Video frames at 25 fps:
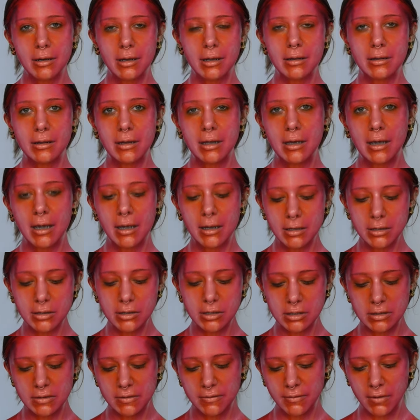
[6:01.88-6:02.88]
and they kind of
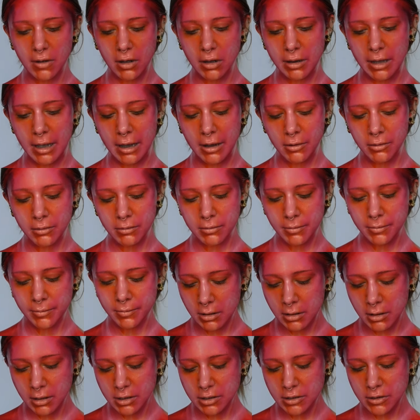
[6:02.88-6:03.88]
just fall out.
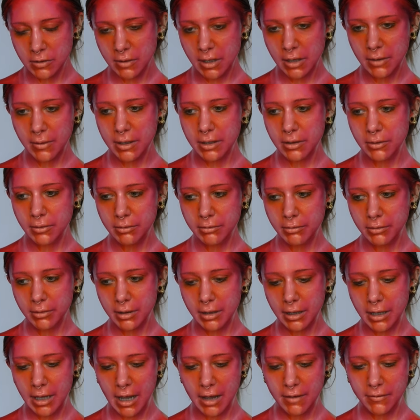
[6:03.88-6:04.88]
So now I don't
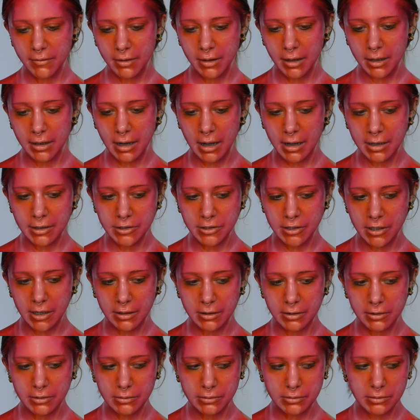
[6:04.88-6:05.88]
really have a lot of
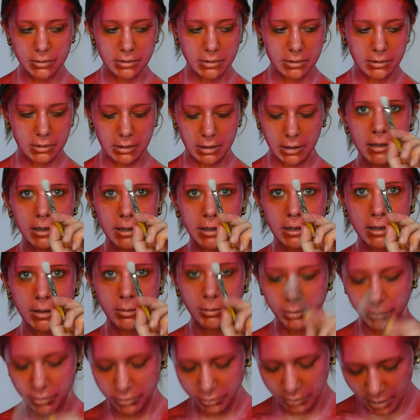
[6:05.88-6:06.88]
eyeshadows. Taking a
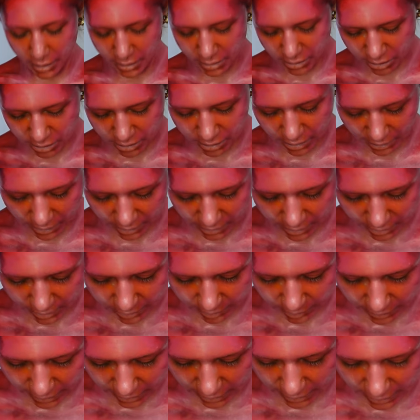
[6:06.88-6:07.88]
brush
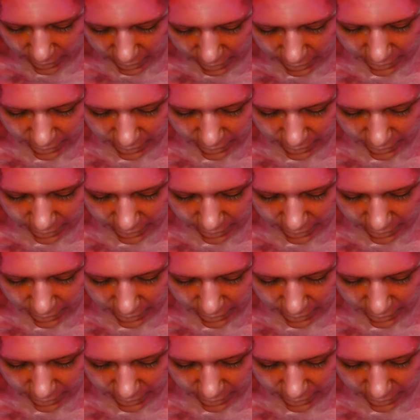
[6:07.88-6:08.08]
and picking an